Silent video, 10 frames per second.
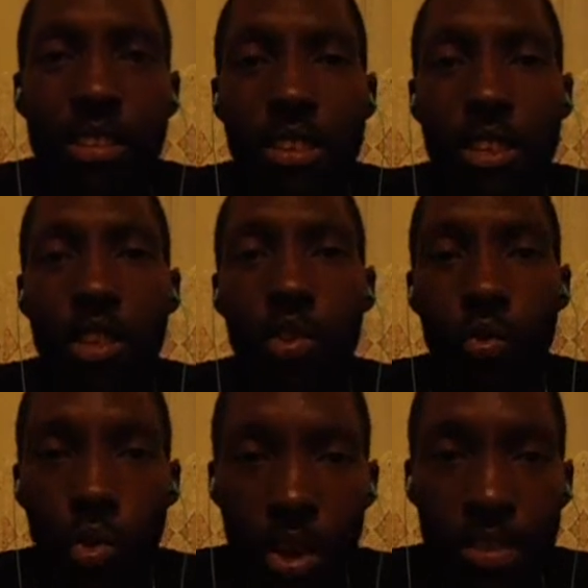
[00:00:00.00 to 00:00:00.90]
you
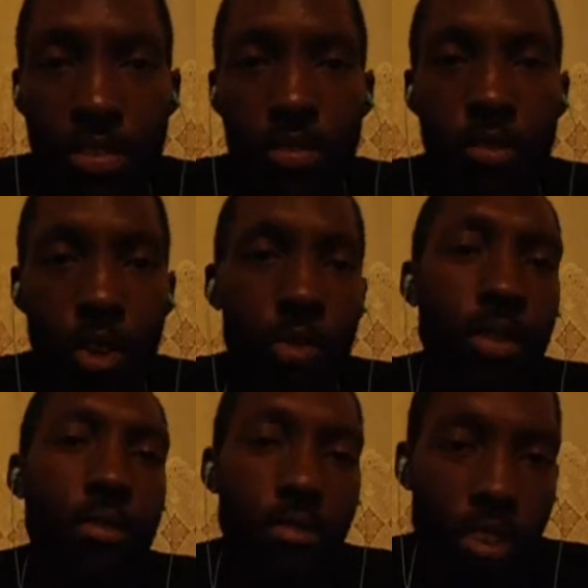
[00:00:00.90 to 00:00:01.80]
want to phone a
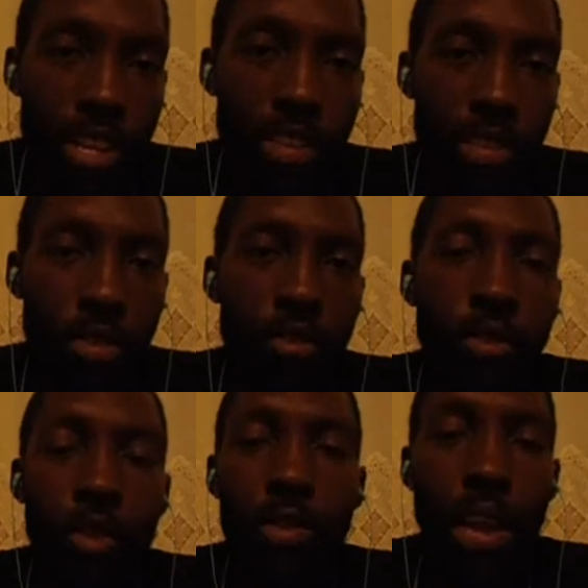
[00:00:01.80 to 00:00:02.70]
friend or phone
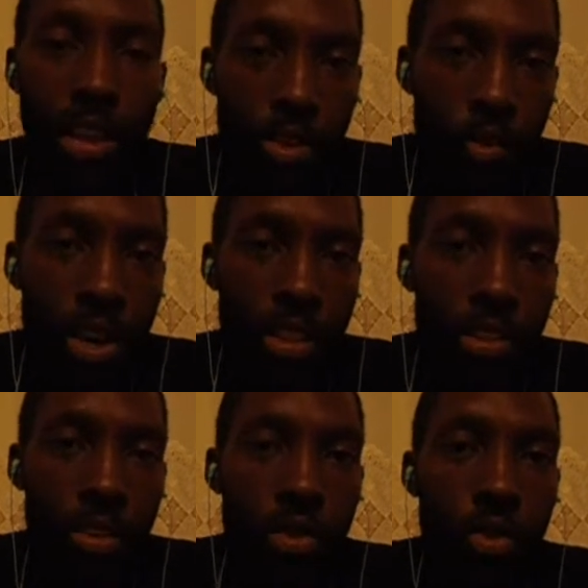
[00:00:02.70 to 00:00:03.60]
anyone
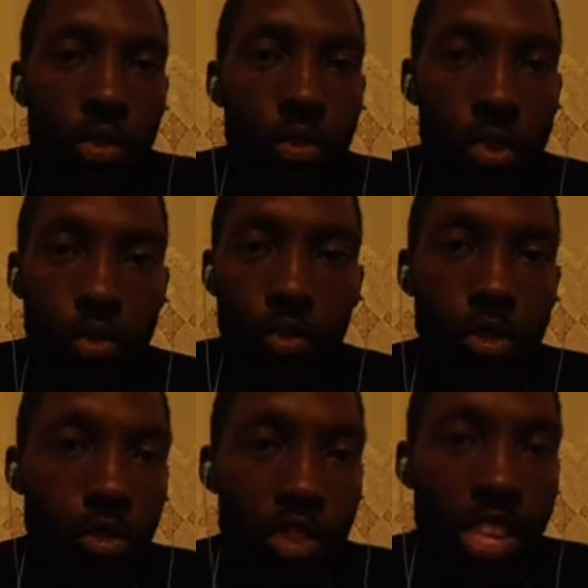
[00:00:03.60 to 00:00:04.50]
who you, you
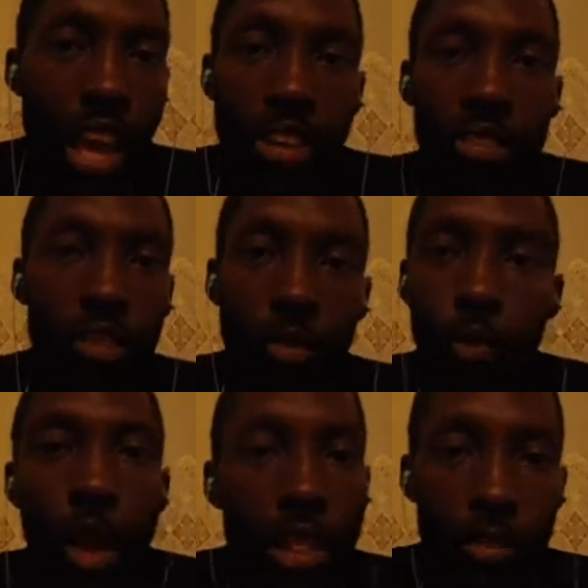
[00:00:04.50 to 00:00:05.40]
chat well
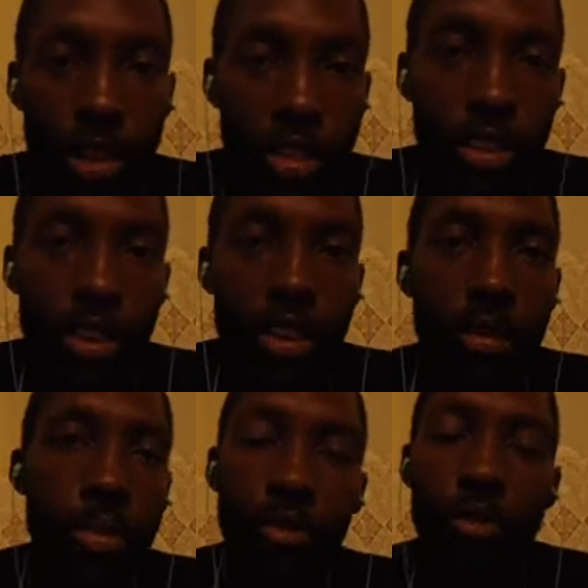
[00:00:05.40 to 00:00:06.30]
with
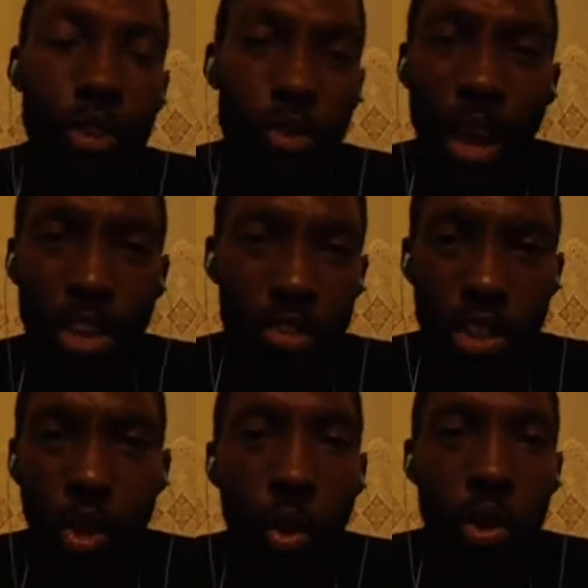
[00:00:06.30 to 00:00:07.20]
before you actually
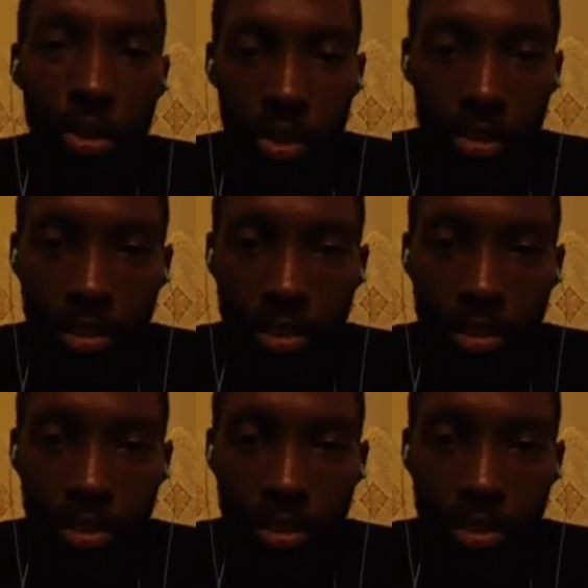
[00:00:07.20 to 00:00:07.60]
call the girl.